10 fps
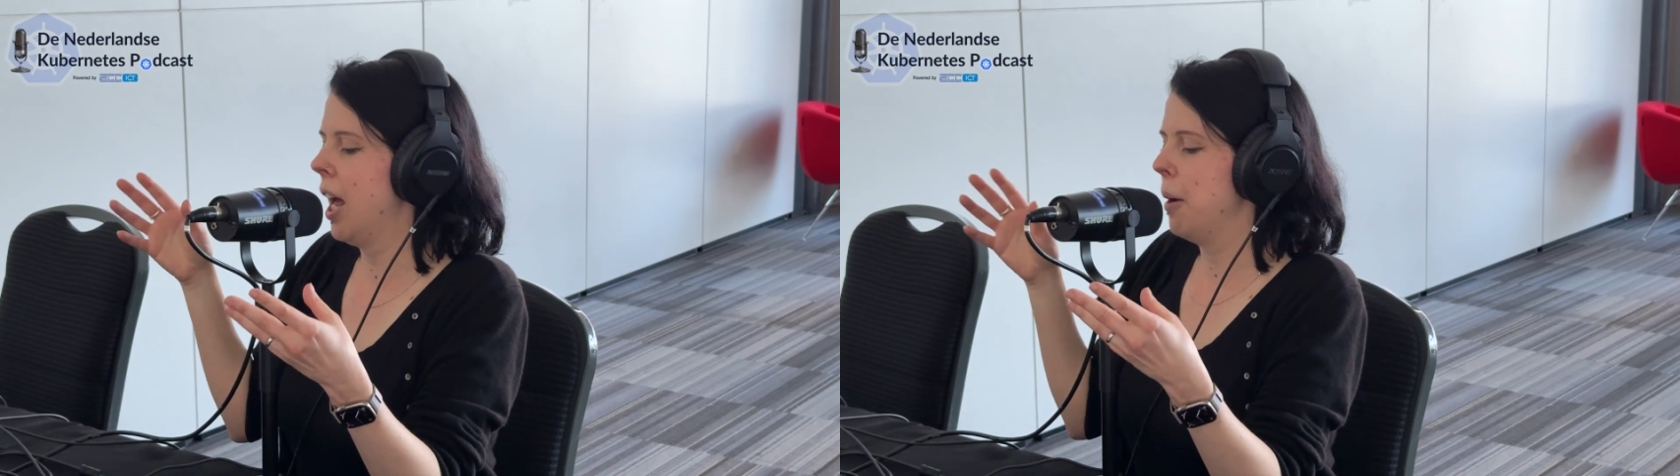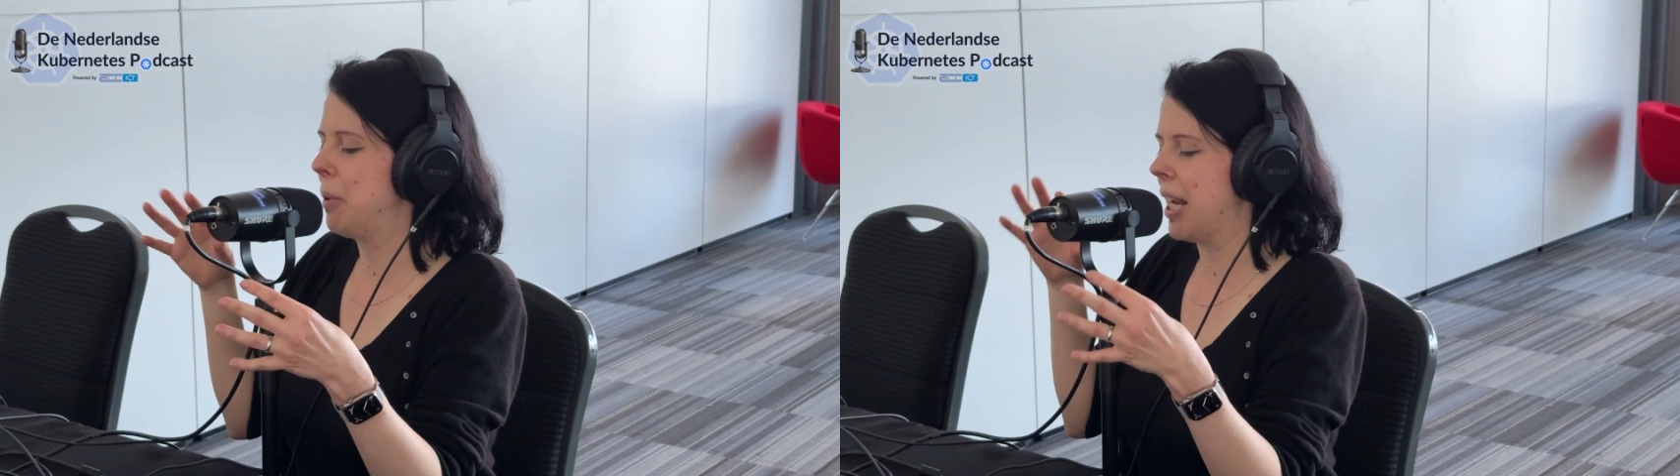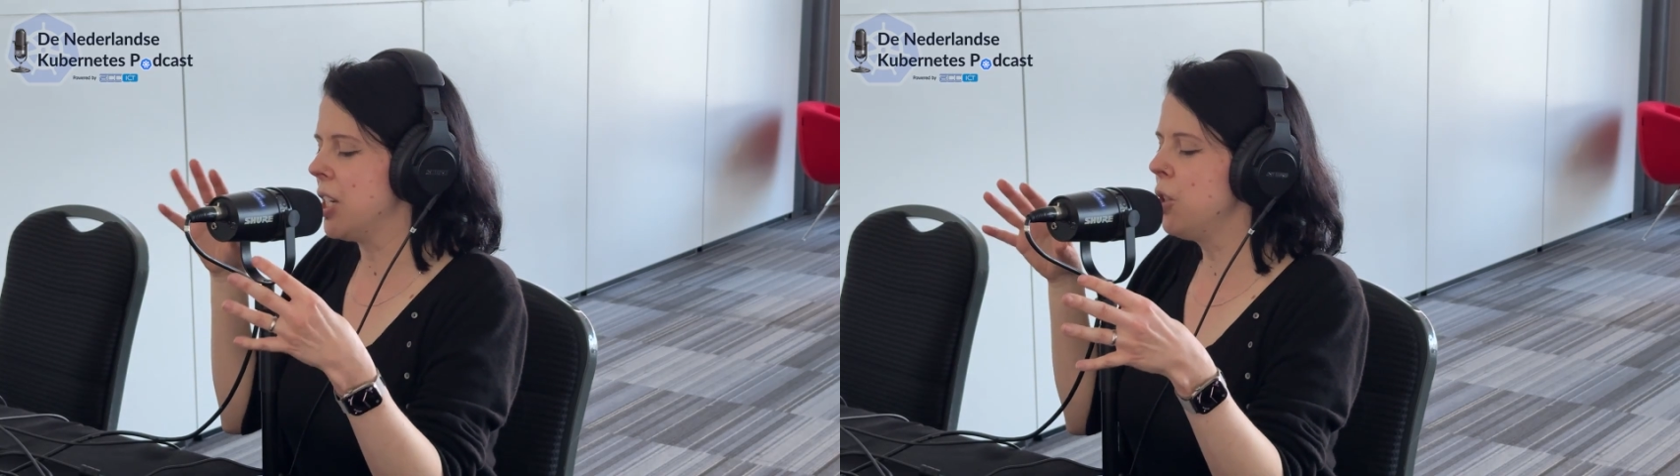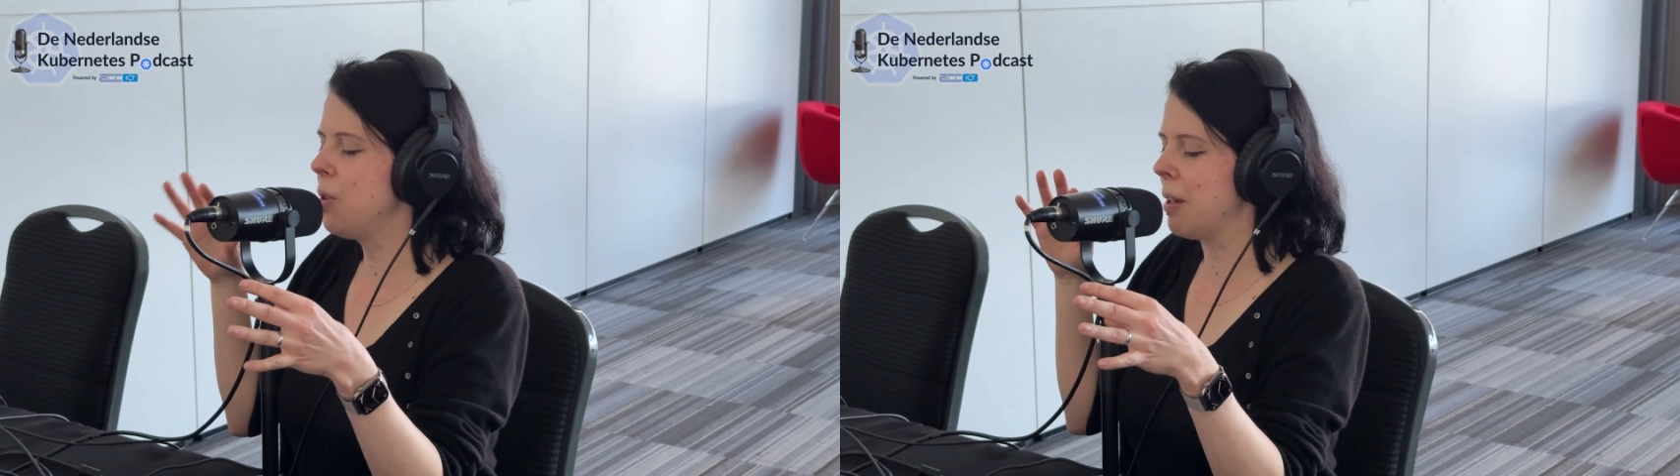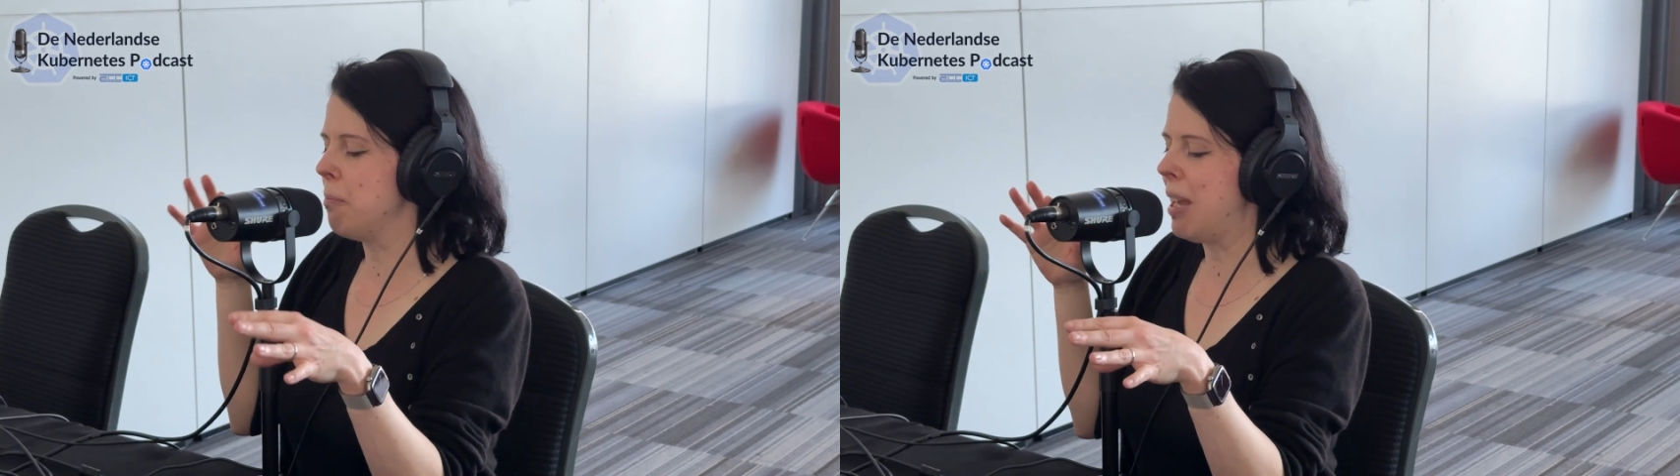But I knew
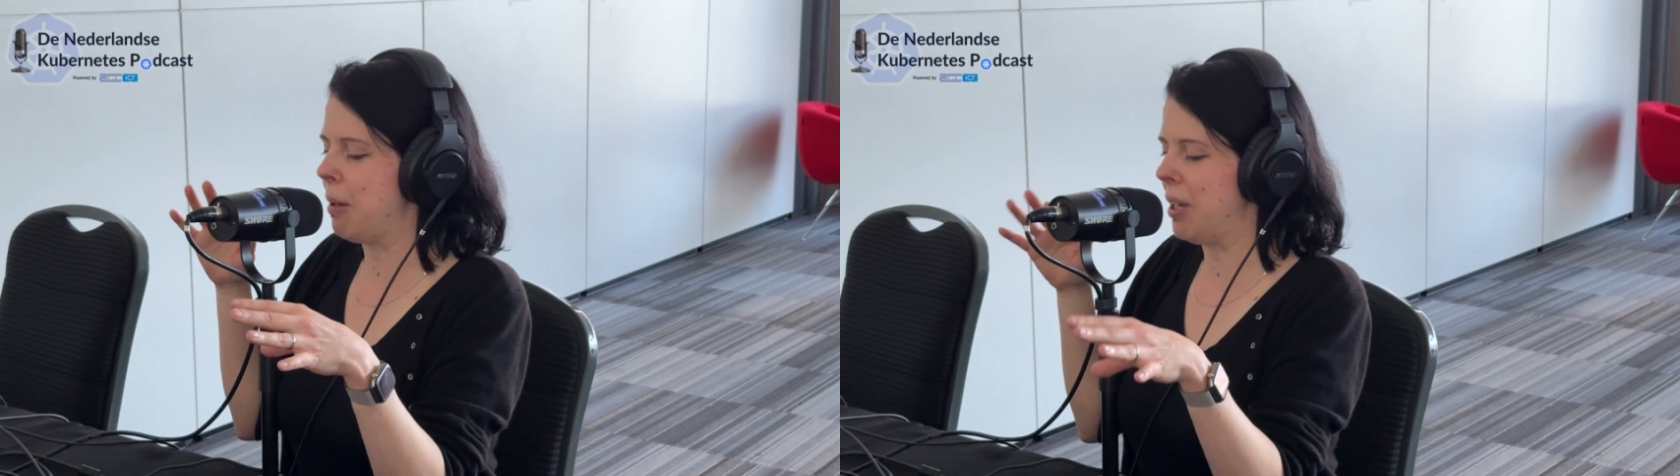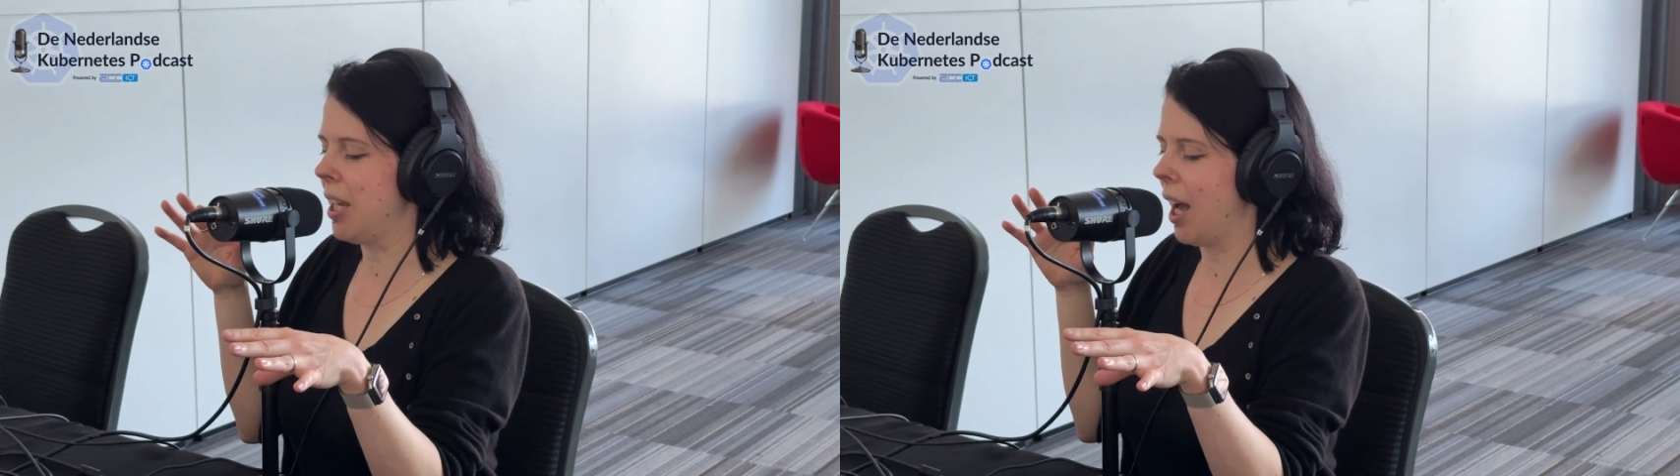that maybe